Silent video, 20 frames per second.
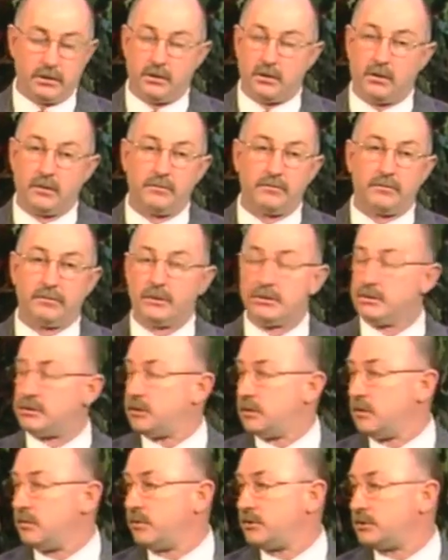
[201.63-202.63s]
you know, and
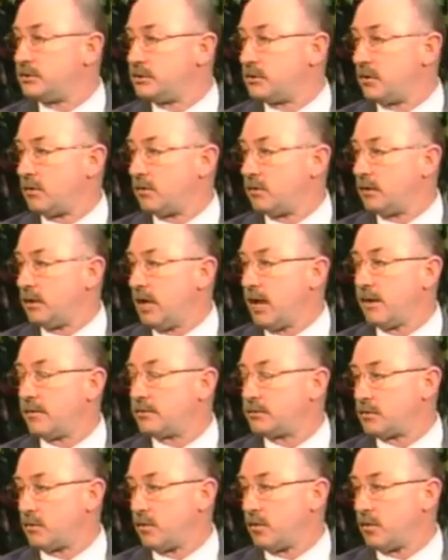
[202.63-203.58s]
she was horrible. Yeah, it was